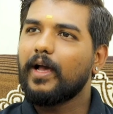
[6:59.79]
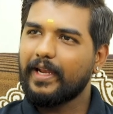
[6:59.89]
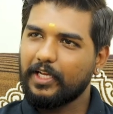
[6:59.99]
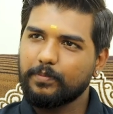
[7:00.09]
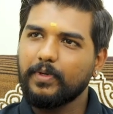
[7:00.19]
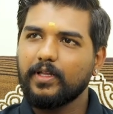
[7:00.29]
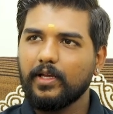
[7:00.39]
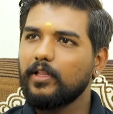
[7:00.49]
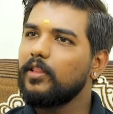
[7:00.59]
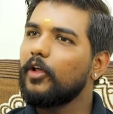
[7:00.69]
an
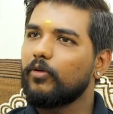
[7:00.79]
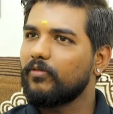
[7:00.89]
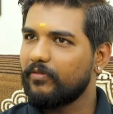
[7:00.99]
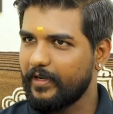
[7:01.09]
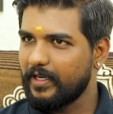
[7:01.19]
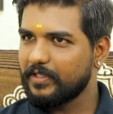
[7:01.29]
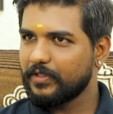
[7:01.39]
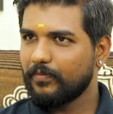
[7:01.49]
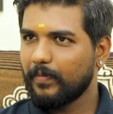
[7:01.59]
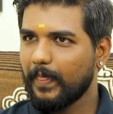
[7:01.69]
expertise in their own
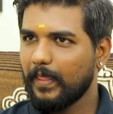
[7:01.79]
fields.